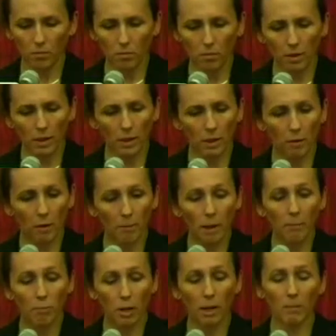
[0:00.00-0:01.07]
You know, it may
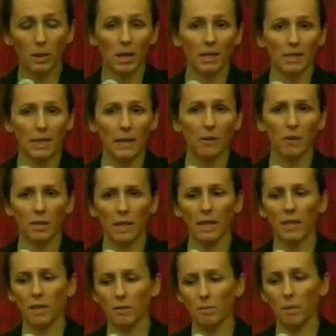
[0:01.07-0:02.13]
propagate down in the
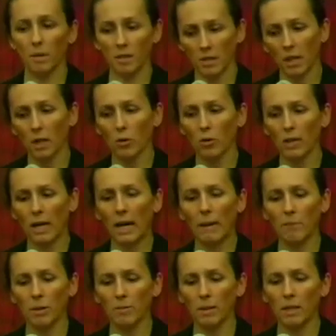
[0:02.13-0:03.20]
end, but it's not going to
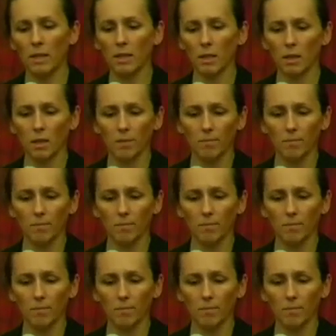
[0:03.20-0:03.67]
happen immediately.